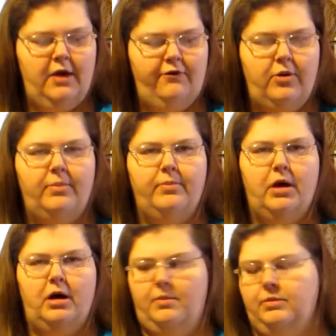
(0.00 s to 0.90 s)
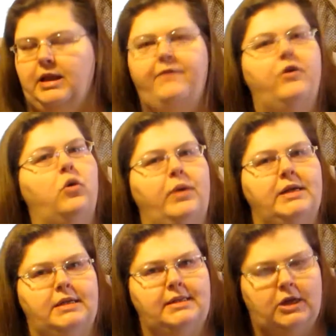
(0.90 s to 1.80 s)
from Life
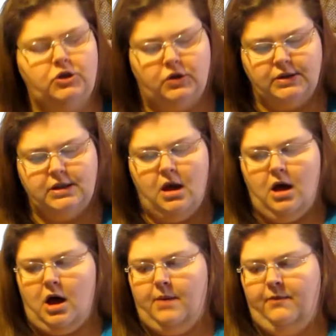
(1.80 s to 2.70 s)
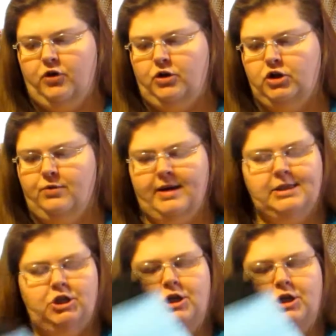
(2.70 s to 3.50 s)
Quintessentials. If you're interested,